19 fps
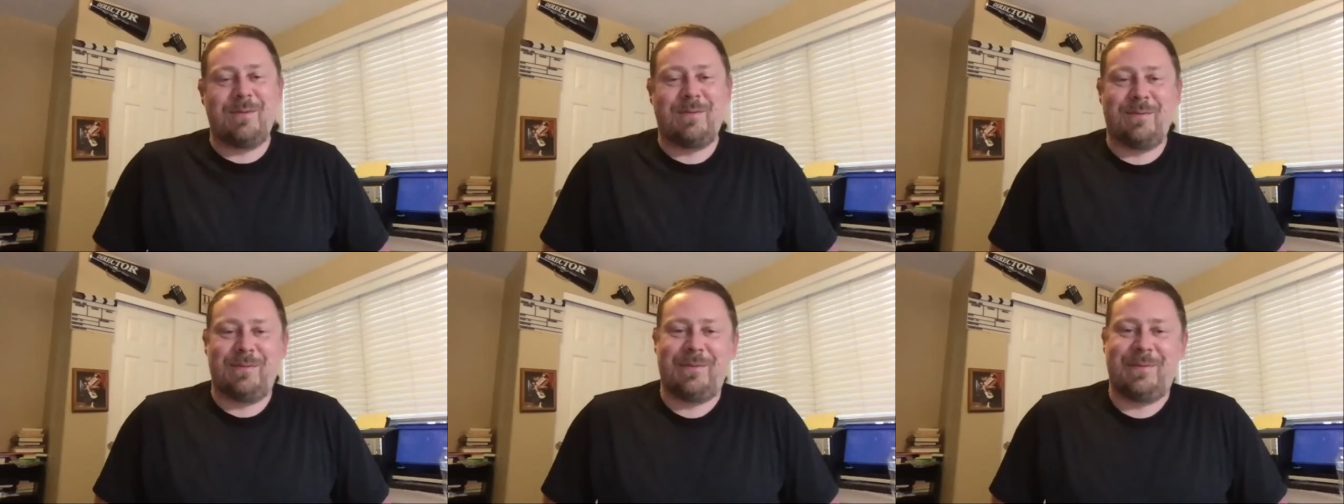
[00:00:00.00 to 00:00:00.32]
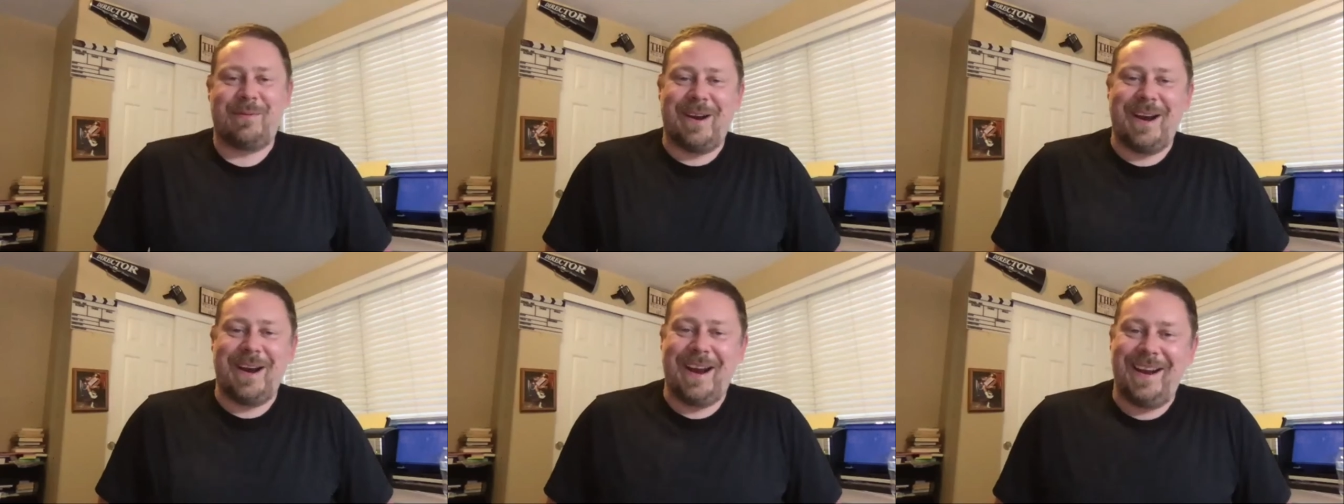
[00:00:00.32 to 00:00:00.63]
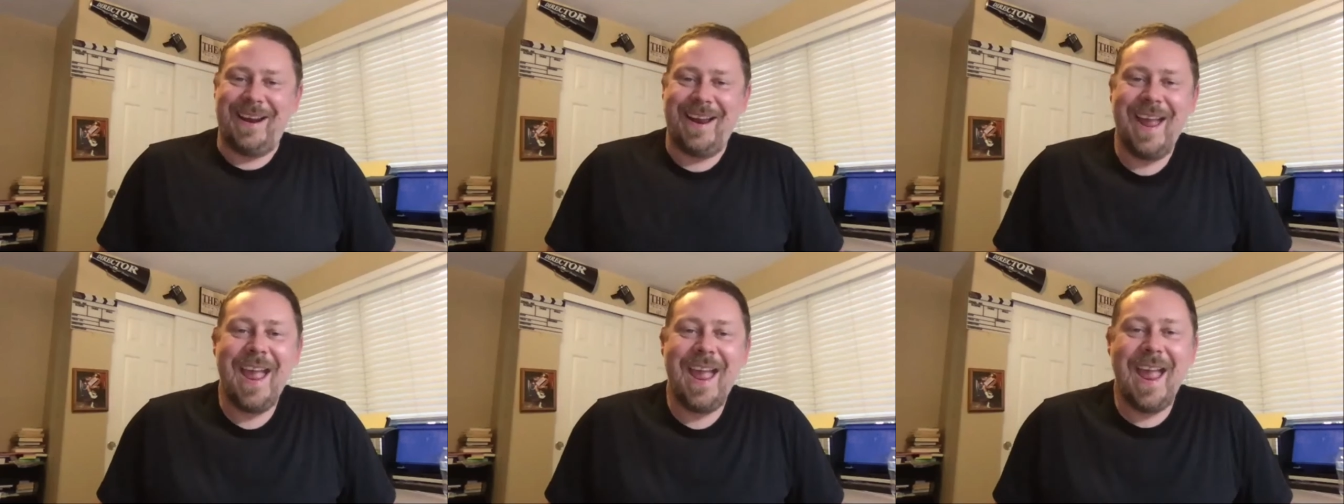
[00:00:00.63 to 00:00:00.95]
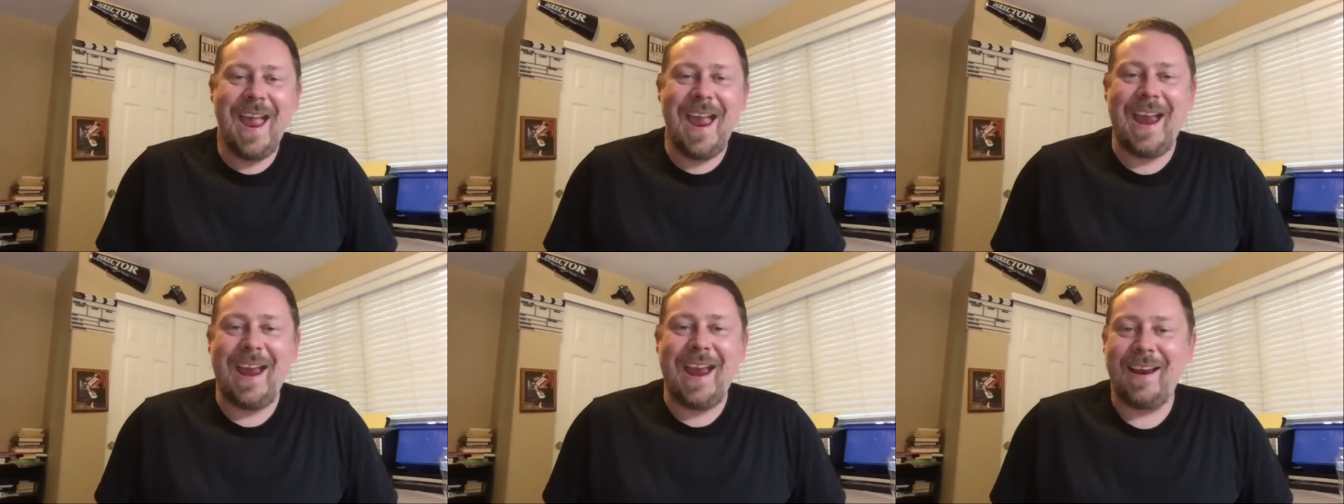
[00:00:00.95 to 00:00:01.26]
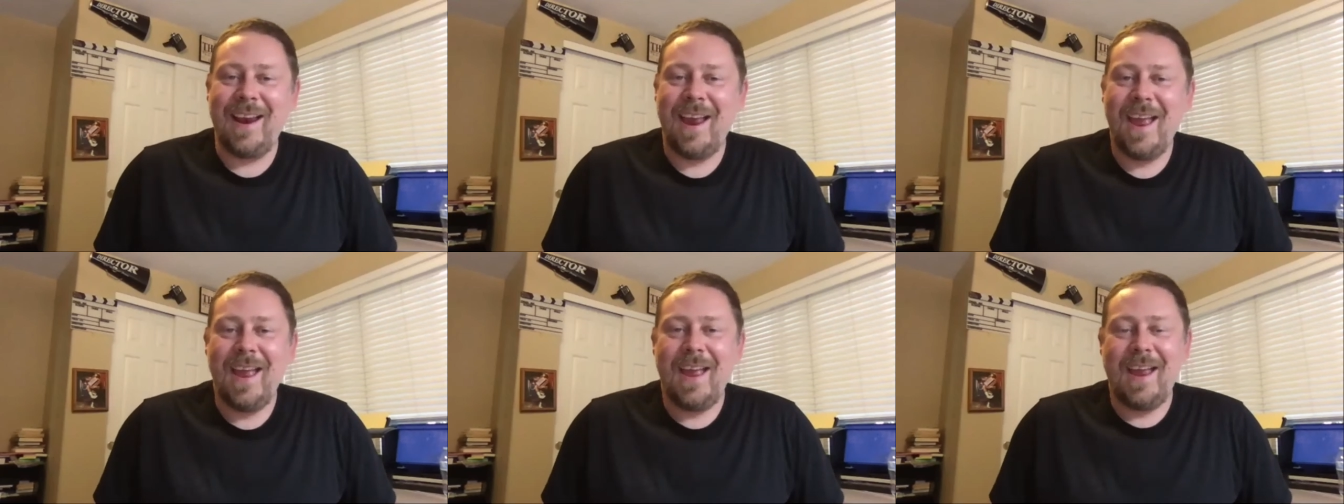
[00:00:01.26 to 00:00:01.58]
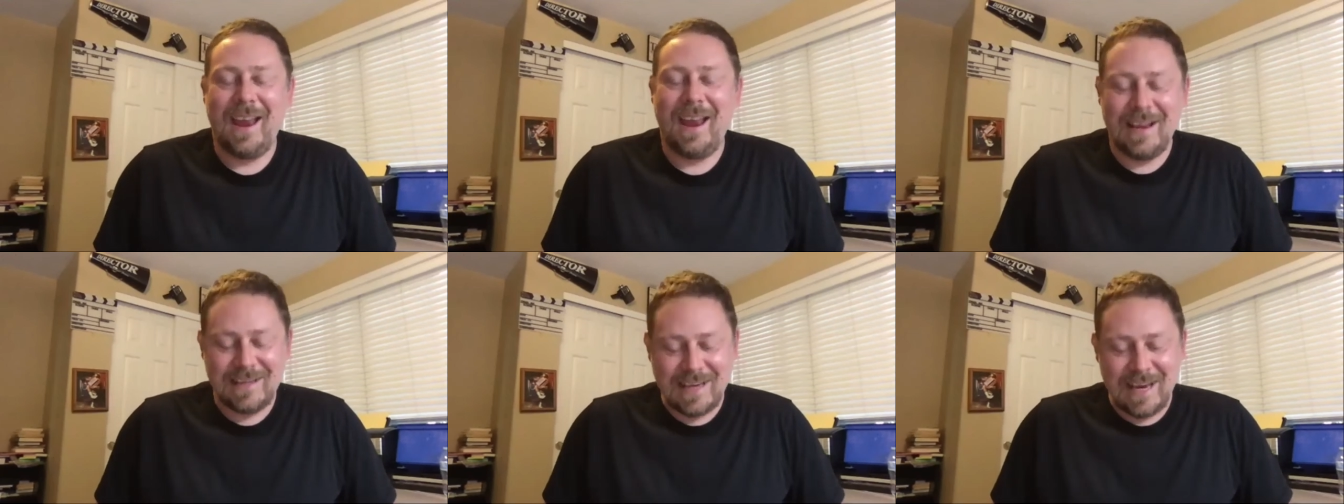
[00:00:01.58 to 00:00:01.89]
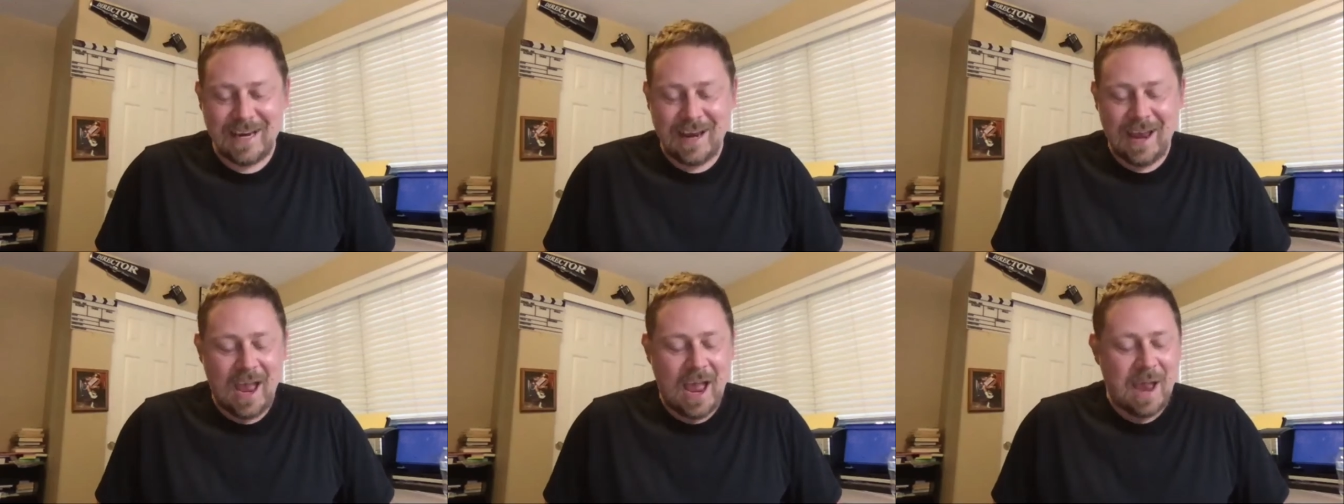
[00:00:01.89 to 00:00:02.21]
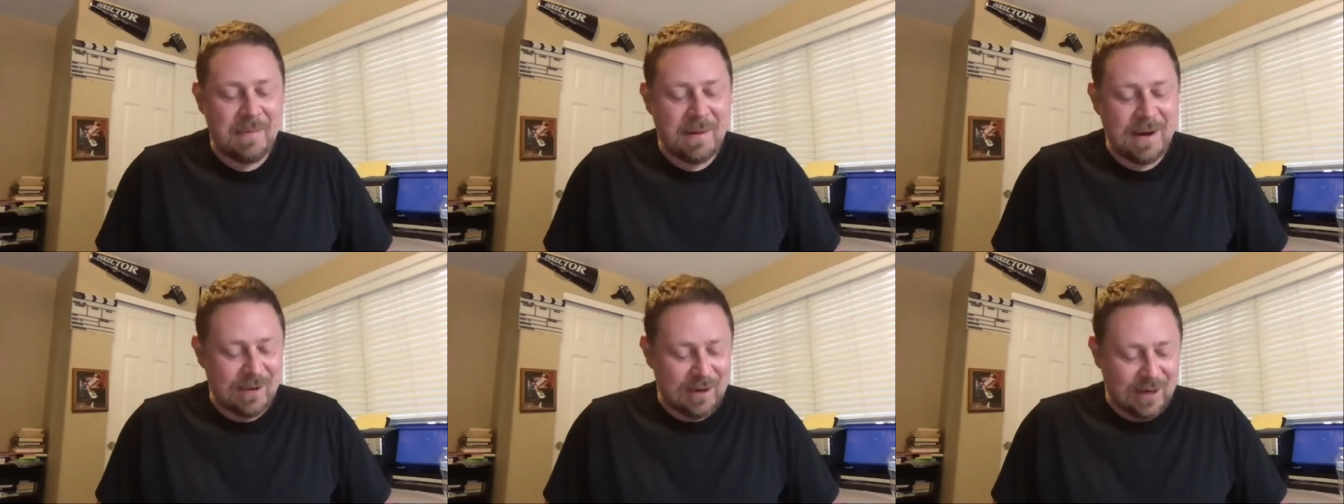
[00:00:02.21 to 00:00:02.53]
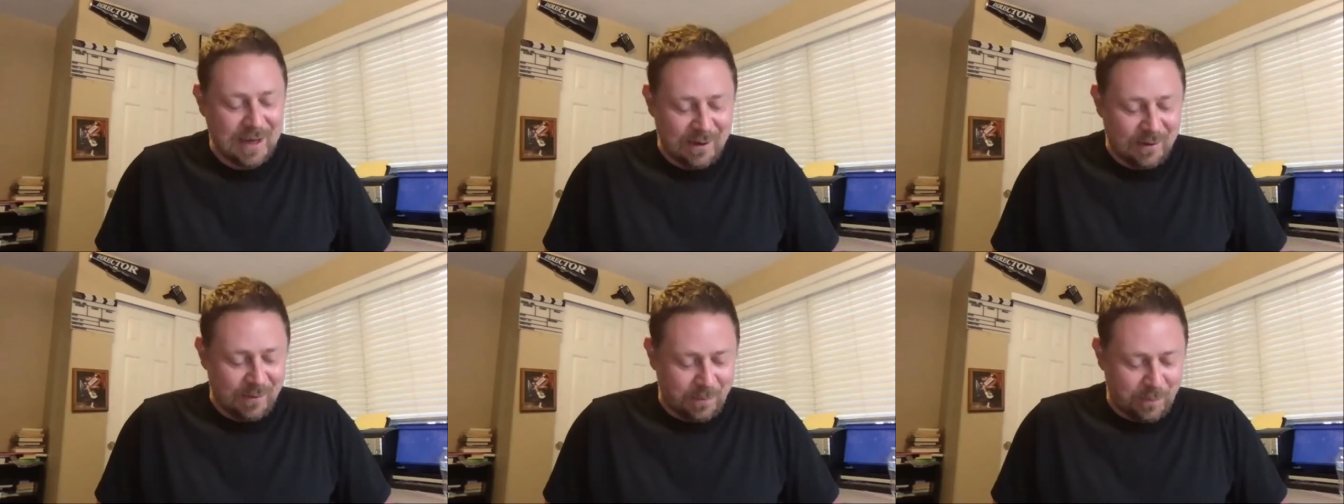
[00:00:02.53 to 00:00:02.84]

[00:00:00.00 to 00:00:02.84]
Right, and it's like I'm either gonna